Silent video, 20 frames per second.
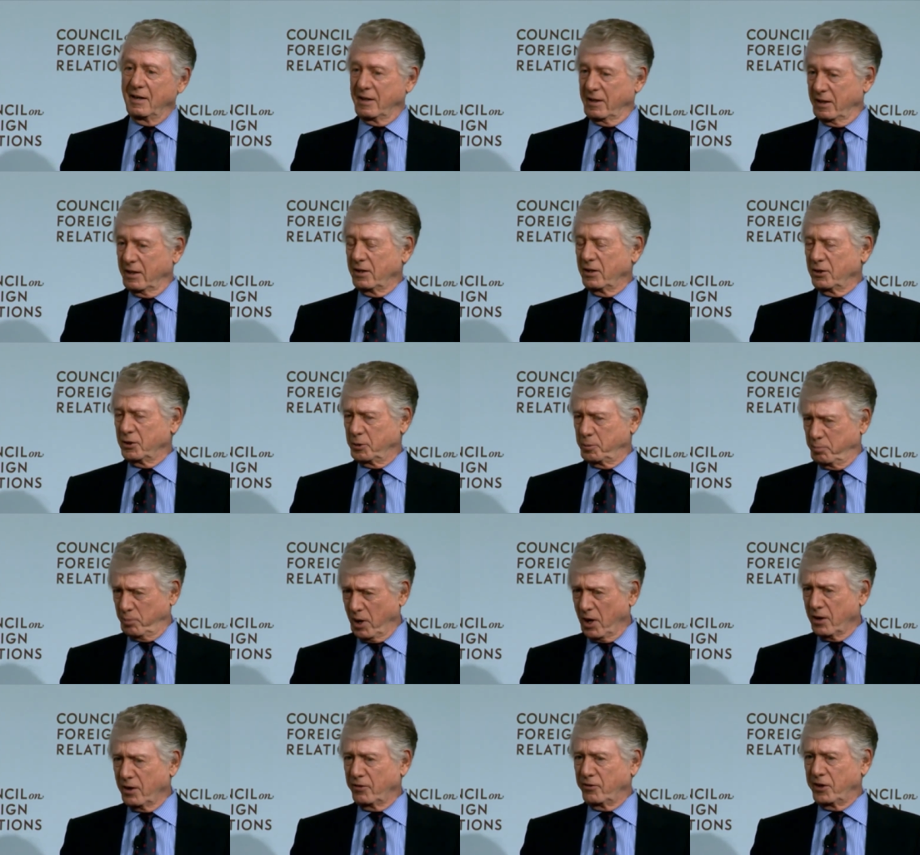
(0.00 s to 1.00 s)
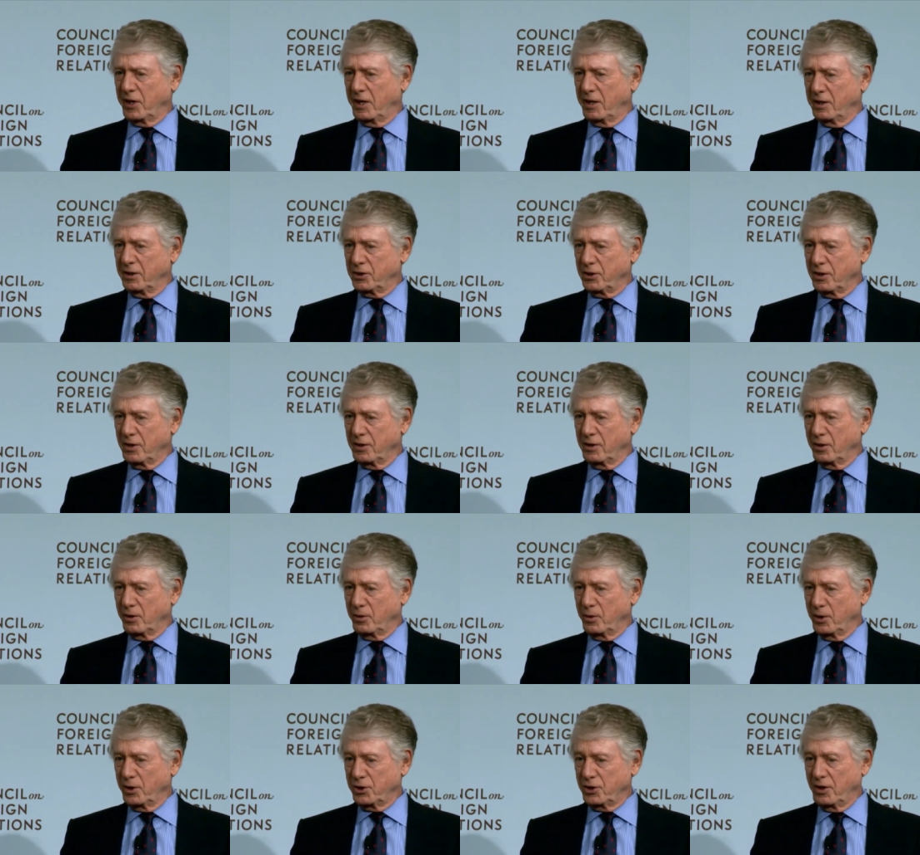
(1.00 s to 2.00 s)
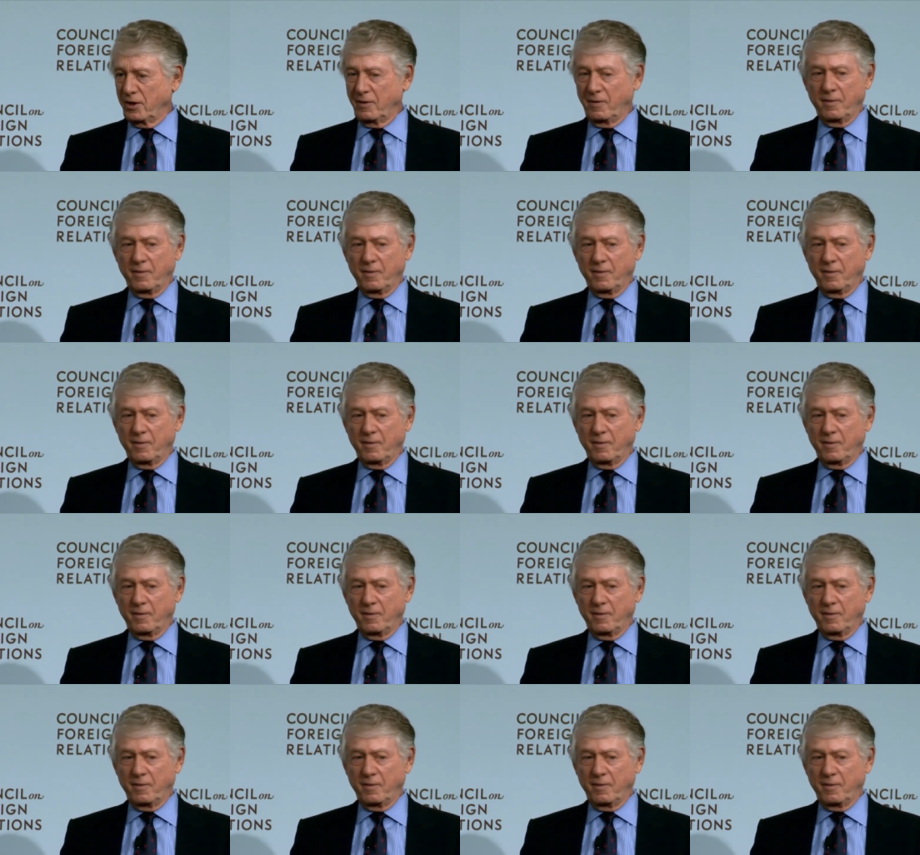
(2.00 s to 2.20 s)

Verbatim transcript: is part of the answer to your question.